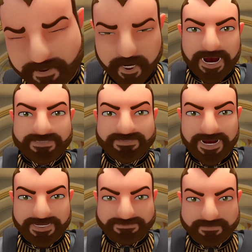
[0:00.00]
So if we
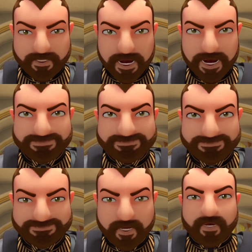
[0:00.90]
do find
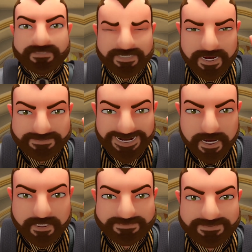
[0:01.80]
something, I'll give you
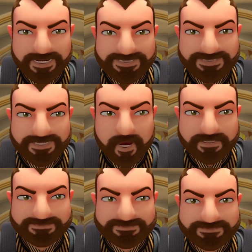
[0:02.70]
guys
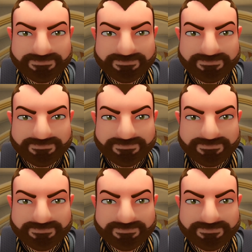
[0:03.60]
10%.